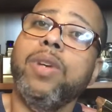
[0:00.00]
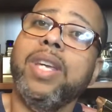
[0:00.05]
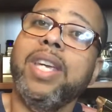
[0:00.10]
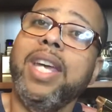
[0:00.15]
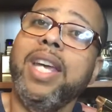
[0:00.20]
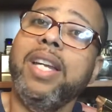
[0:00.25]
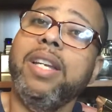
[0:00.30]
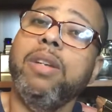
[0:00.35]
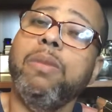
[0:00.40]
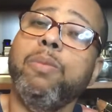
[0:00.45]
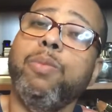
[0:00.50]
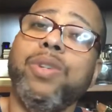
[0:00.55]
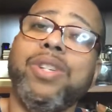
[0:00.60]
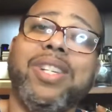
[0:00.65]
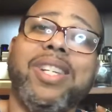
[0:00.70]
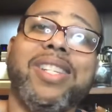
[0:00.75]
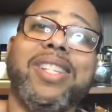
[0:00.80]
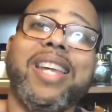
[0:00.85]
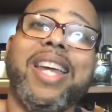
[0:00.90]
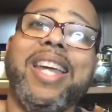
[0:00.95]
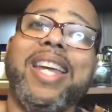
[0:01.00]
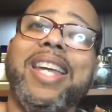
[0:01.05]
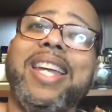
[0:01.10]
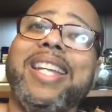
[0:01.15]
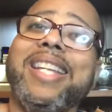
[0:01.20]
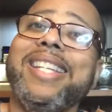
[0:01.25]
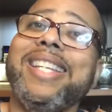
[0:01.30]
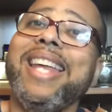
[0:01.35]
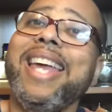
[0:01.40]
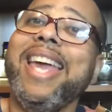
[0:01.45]
Kingdom, which is a
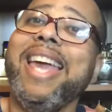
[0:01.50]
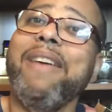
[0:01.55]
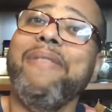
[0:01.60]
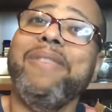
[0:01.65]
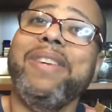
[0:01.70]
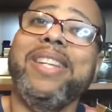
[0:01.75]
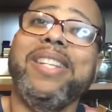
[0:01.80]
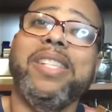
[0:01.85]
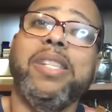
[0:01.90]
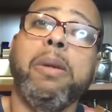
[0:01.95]
heavy